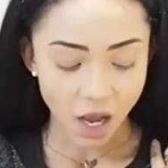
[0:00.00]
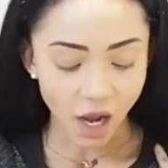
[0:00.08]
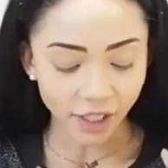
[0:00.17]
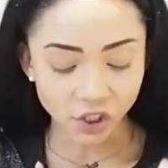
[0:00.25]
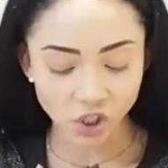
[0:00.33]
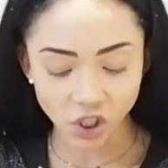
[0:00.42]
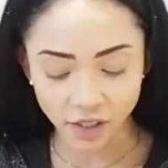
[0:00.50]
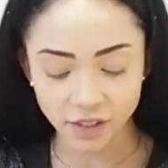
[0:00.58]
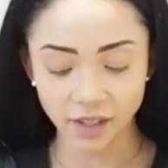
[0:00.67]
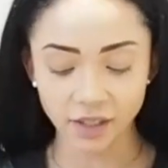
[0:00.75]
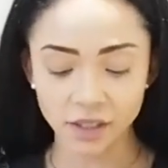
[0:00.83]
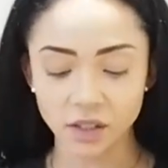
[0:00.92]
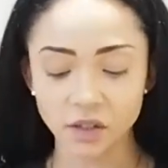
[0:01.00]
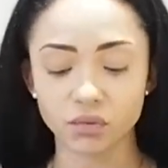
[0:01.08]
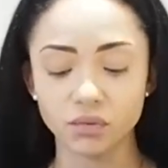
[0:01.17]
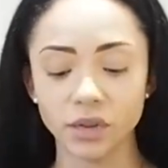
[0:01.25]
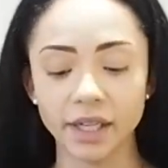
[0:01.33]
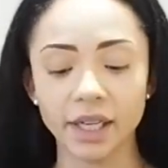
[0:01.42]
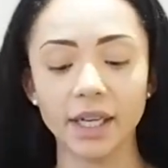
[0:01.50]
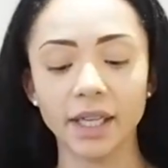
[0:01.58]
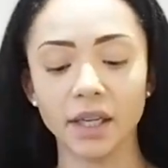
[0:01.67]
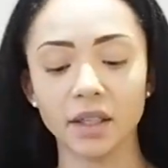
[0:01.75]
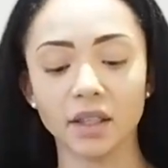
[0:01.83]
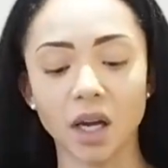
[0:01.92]
I just think this is
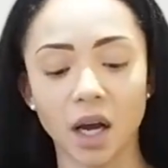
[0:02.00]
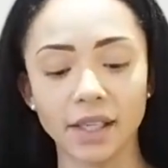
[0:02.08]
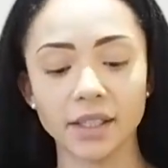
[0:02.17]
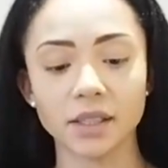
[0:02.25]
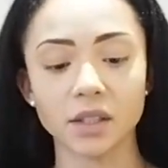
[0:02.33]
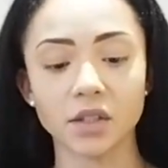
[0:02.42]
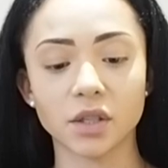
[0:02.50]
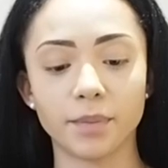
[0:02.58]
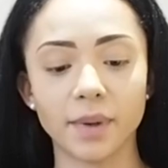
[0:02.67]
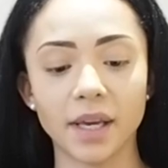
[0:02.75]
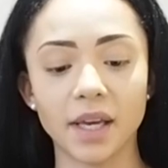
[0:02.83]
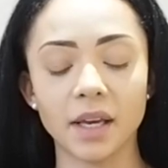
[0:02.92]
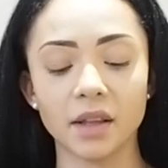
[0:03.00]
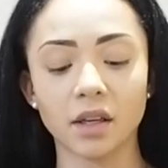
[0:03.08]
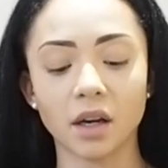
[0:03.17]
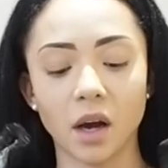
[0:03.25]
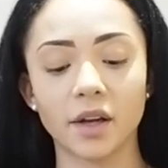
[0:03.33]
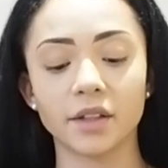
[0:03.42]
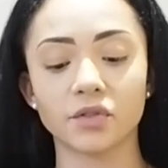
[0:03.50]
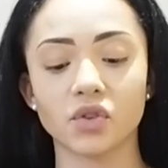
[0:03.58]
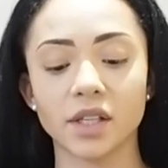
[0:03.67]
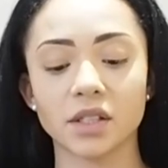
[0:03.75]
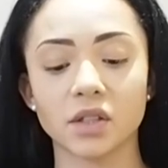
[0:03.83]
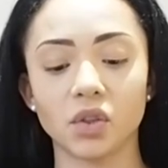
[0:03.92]
really nice to be the kind of
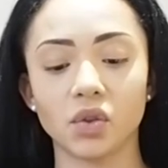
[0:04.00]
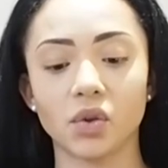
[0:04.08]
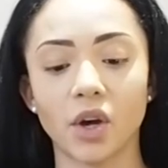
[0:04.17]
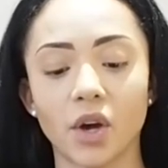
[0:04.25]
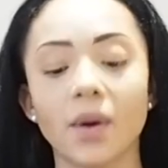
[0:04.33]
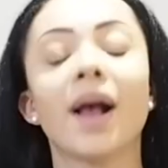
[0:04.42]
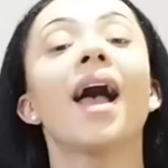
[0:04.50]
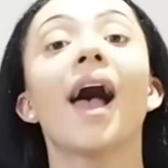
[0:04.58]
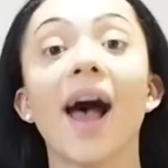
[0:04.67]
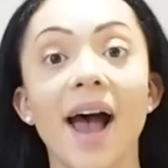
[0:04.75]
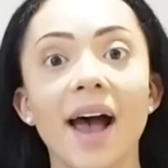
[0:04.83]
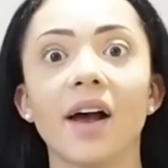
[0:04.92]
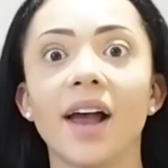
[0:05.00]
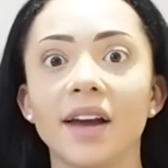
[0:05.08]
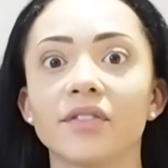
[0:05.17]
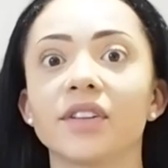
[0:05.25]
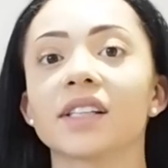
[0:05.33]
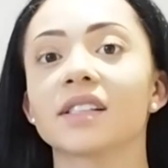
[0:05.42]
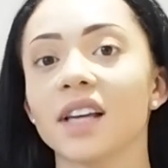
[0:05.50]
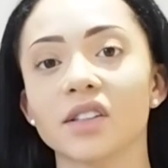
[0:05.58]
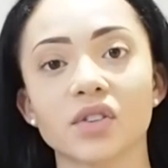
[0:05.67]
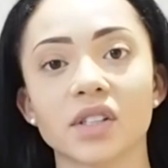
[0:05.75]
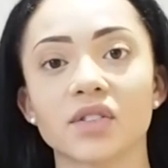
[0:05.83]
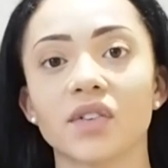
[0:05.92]
dress that you go, ah, I have the exact
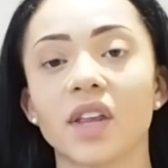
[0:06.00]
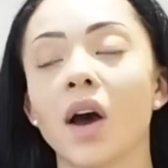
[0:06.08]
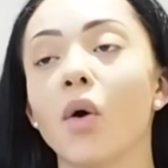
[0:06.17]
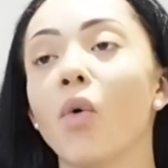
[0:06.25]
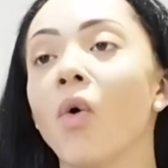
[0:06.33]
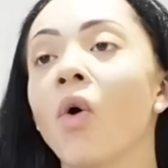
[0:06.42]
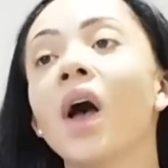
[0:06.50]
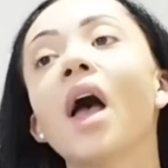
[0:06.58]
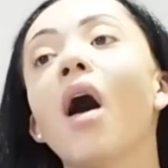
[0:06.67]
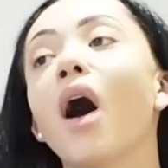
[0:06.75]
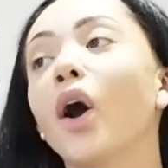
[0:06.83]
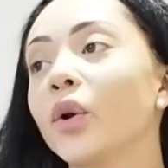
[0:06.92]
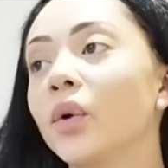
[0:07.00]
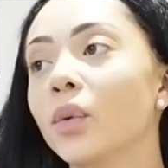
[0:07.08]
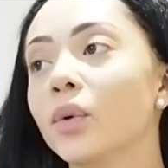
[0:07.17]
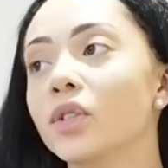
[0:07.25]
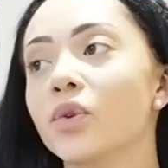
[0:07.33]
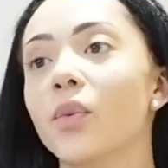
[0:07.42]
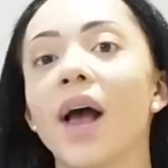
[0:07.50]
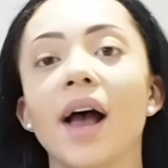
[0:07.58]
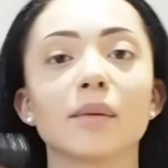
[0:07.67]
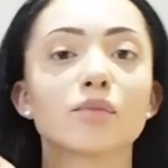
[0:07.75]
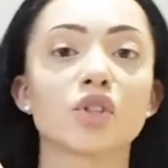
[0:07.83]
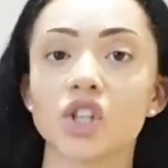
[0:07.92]
dress for that, or I don't know what to wear,
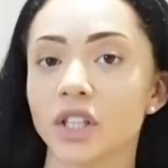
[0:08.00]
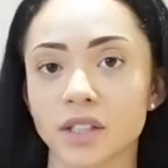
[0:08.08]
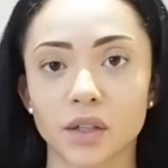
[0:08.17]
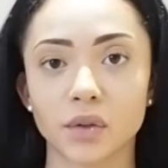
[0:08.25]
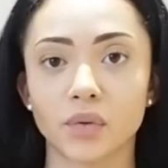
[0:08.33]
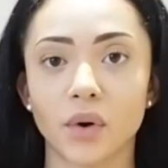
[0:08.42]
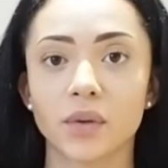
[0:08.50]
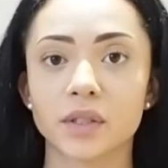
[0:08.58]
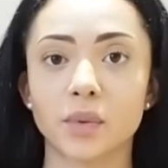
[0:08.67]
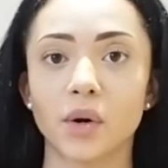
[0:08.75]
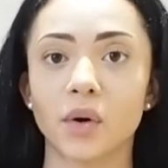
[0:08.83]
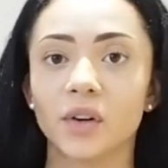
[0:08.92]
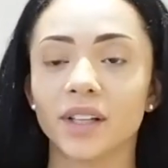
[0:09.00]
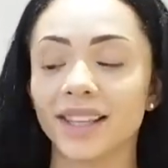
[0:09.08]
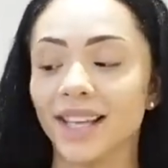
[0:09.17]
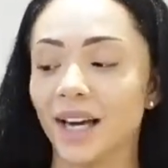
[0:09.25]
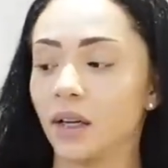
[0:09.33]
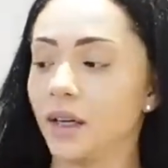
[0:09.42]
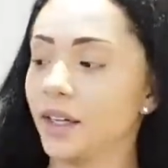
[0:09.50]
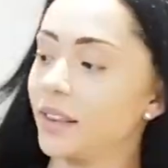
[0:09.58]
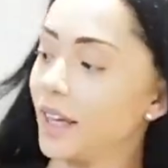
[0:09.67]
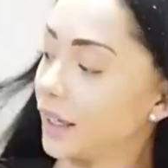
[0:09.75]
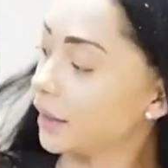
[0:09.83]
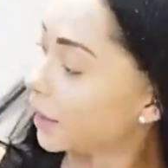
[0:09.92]
I'm just gonna throw this one on, that kind of
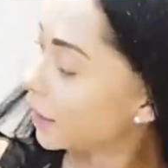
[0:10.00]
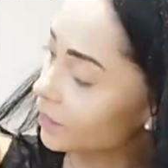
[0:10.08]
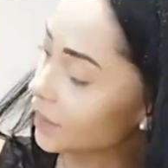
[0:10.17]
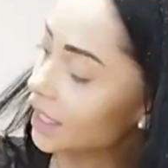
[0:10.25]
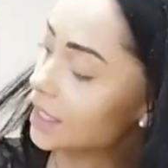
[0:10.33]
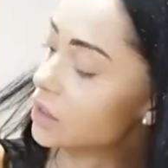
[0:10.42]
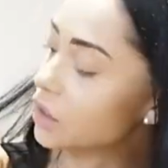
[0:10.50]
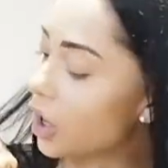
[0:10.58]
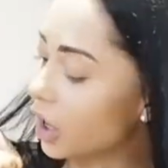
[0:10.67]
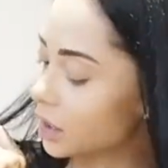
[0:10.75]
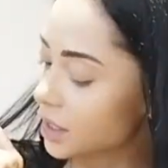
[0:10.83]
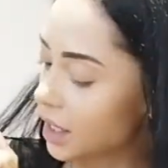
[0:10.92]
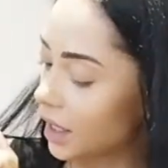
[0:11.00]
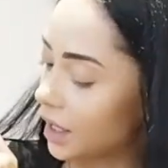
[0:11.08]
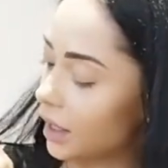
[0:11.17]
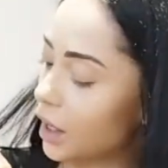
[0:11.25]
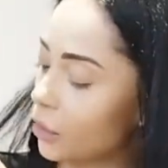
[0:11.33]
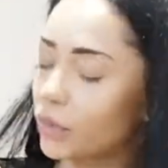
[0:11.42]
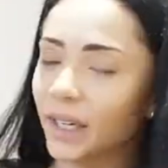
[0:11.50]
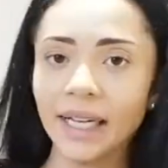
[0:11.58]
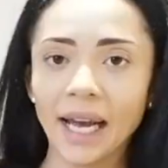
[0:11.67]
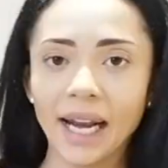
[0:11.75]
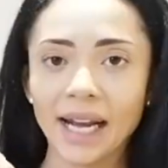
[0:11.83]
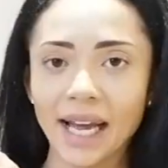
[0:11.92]
thing. It's got a
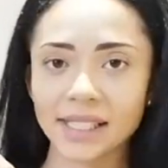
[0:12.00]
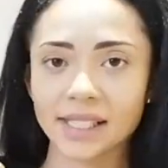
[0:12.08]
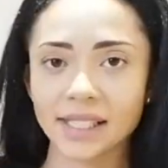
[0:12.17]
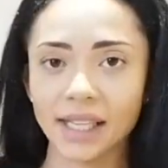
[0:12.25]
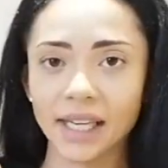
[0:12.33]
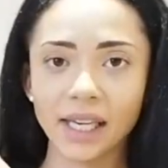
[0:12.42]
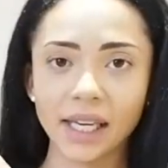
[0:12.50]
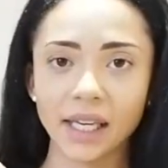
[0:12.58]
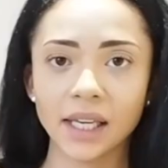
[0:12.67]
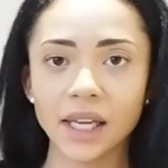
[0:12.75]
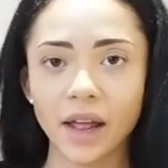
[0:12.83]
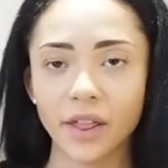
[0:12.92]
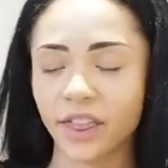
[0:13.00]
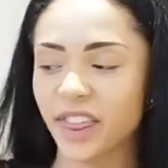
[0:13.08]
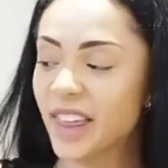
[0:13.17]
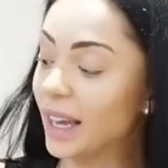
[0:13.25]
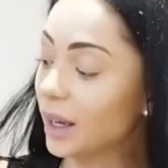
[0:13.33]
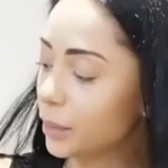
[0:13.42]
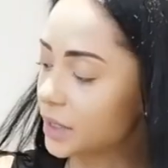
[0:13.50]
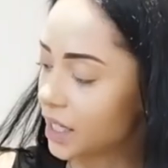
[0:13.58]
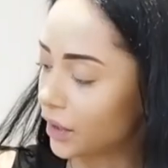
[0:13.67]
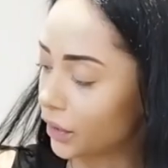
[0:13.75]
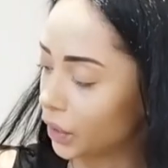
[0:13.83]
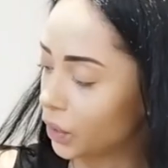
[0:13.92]
really elasticy thick
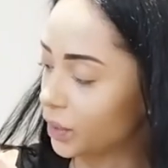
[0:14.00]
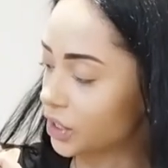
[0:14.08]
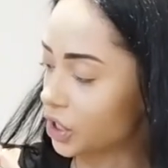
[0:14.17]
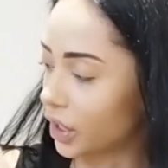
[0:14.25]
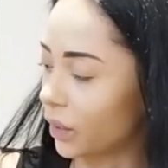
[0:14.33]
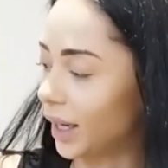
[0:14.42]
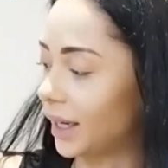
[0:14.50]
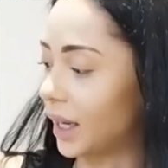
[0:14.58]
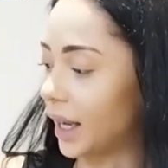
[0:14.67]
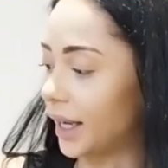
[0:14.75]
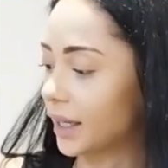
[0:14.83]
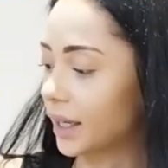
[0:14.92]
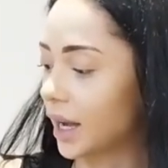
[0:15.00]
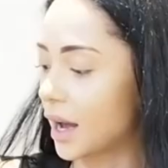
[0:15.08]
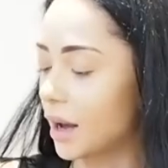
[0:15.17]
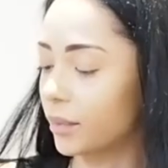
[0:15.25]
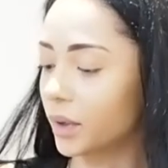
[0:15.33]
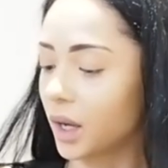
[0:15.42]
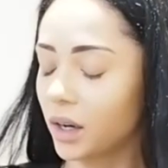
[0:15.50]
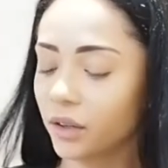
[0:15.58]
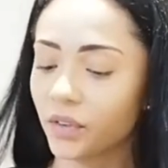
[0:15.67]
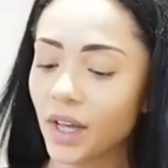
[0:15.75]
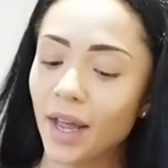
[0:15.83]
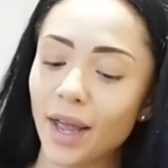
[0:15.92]
material, which I quite like. Kind
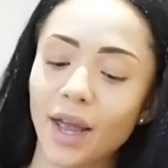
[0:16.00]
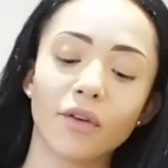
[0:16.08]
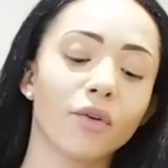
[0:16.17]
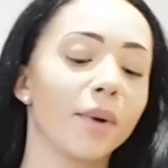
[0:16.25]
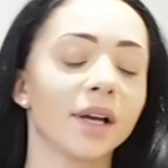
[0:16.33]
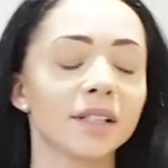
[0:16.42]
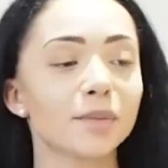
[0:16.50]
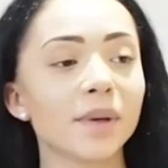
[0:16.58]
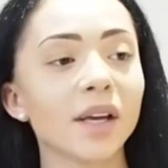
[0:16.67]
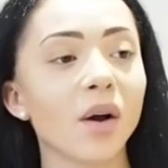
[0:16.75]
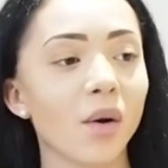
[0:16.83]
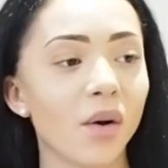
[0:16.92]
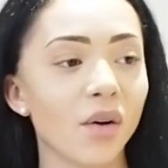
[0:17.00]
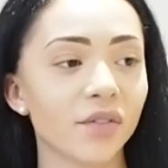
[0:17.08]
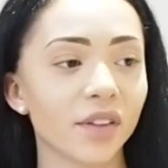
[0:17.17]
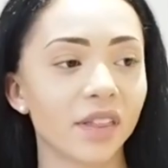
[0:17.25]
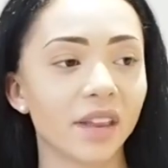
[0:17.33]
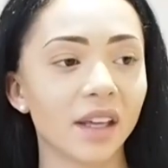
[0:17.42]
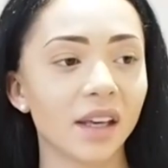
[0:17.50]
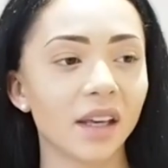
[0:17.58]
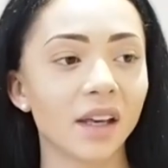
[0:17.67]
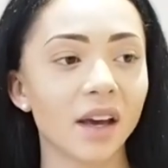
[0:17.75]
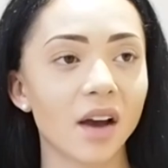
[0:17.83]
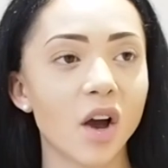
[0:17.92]
of reminds me of
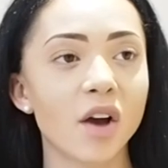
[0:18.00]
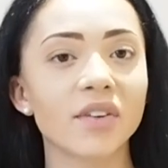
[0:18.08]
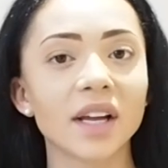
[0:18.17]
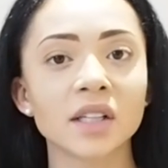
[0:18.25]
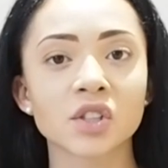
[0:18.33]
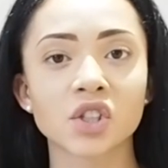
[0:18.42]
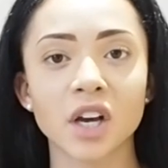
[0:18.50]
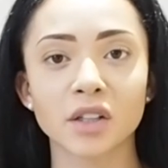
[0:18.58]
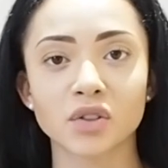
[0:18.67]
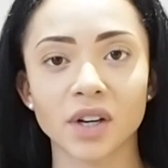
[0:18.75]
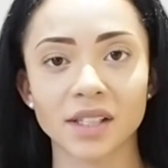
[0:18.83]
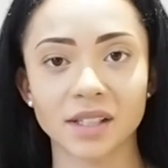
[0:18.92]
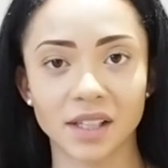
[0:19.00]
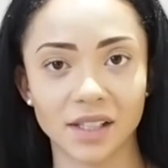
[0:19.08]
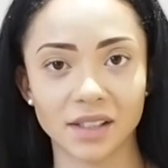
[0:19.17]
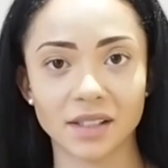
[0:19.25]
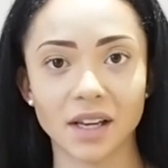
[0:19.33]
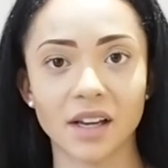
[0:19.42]
the Hervé Leger dresses.